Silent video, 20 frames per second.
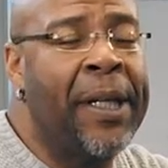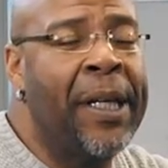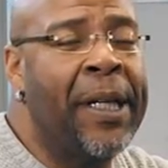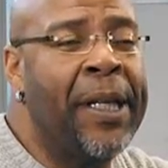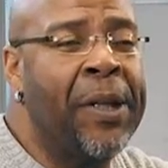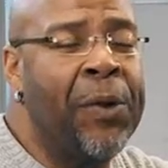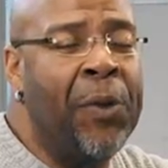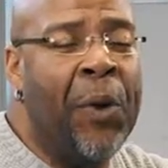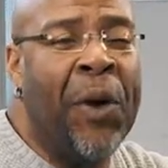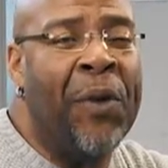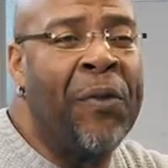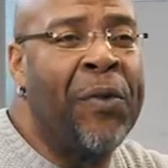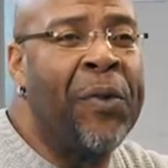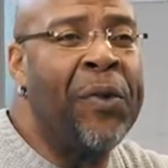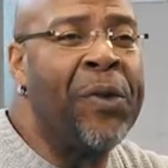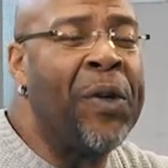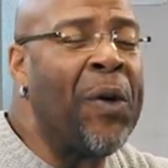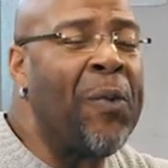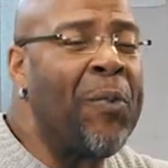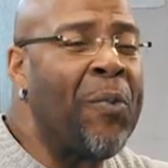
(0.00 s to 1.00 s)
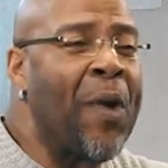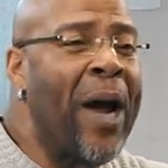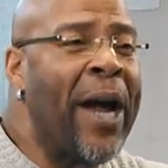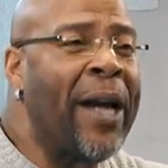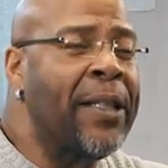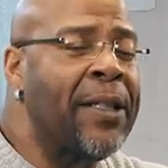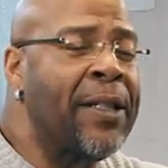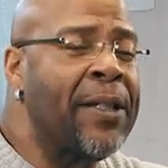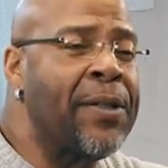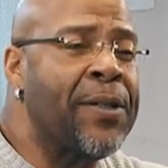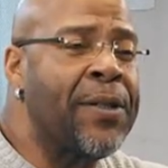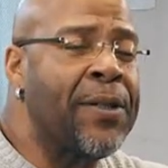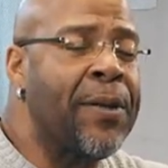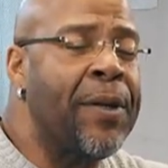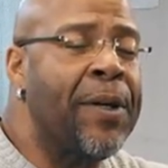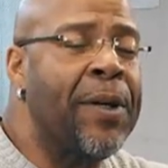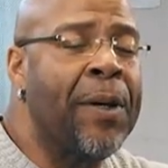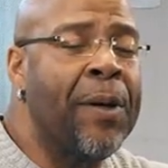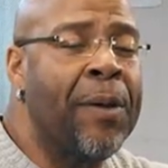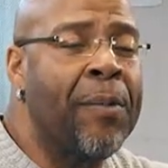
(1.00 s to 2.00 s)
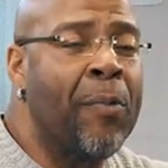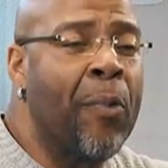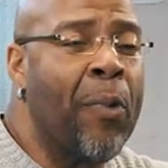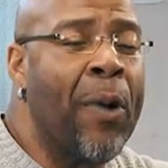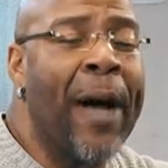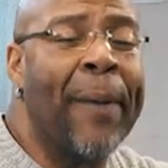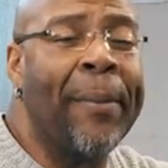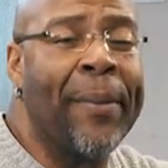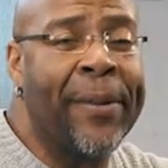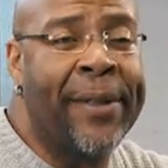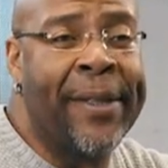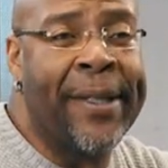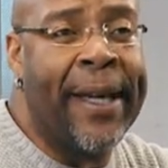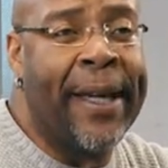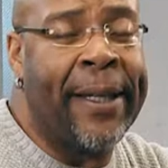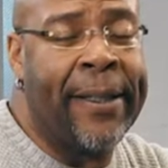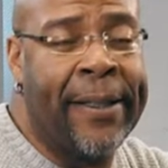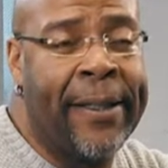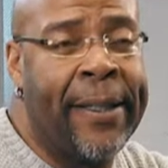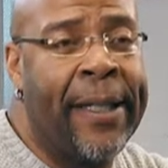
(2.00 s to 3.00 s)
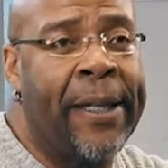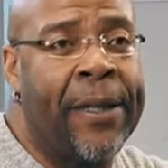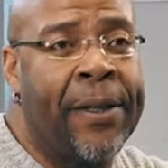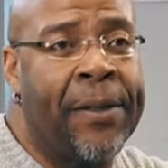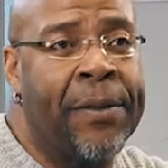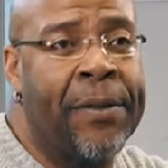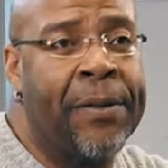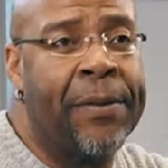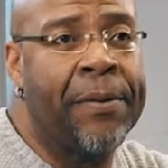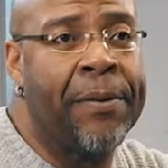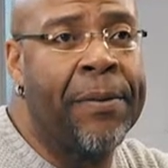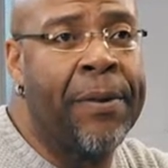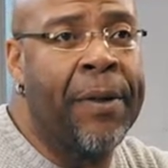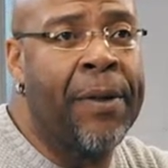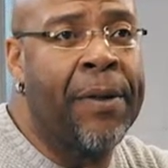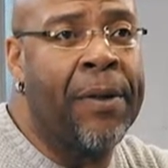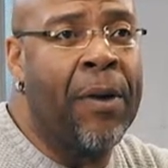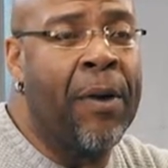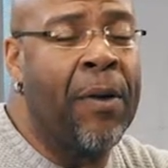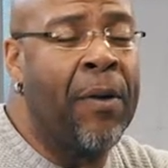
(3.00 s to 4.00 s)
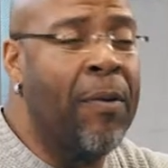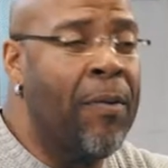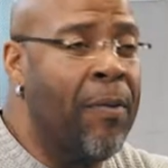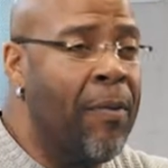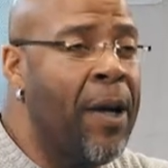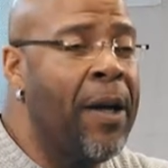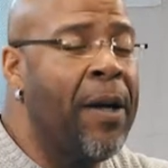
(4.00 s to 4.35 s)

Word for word: You know, if you don't practice proper technique, you know,